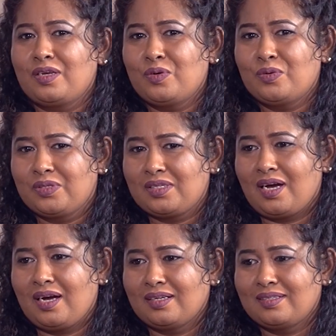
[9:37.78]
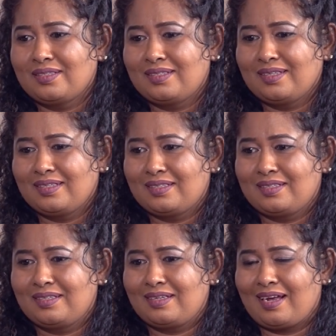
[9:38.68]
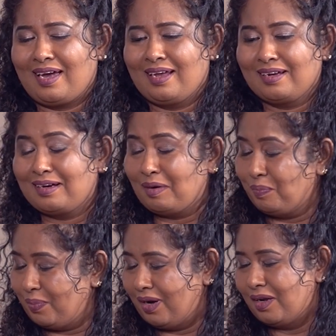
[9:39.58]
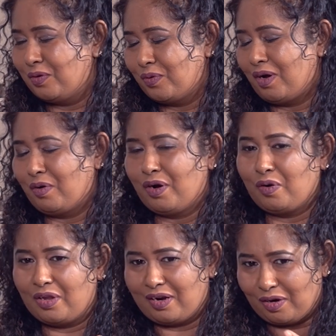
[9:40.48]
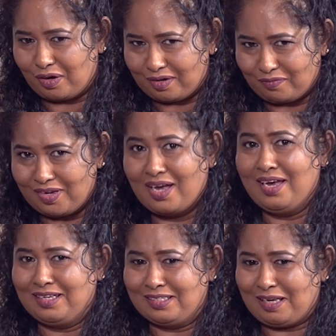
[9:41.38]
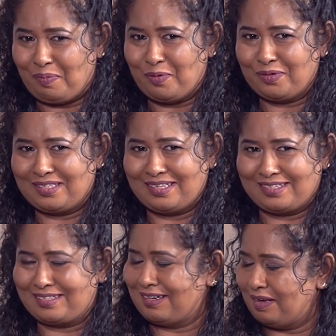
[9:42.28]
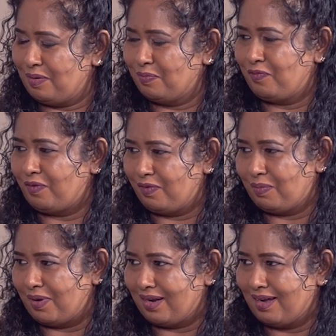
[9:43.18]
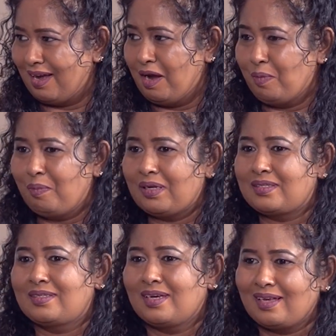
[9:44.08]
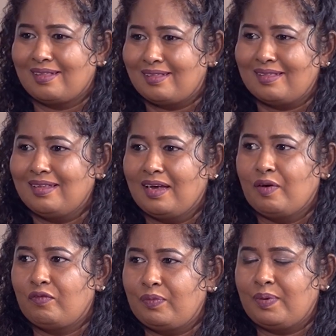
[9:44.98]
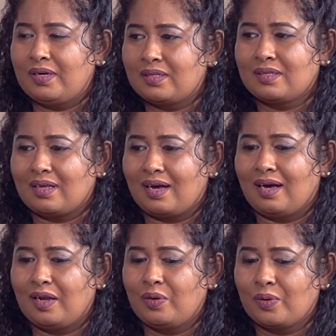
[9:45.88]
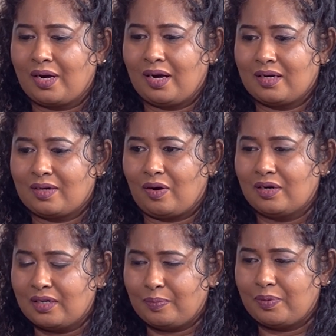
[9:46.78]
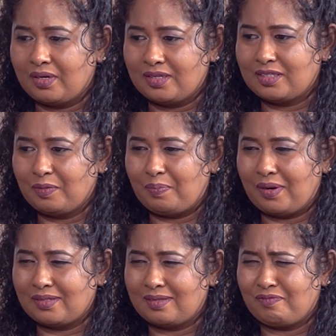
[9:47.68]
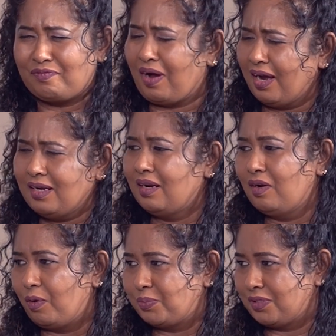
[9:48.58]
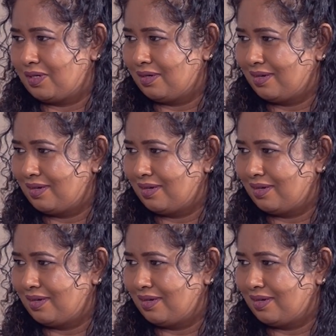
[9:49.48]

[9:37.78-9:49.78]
you started it and compare it to now there are a lot of support system for women. But still, women look at entrepreneurship as the final option,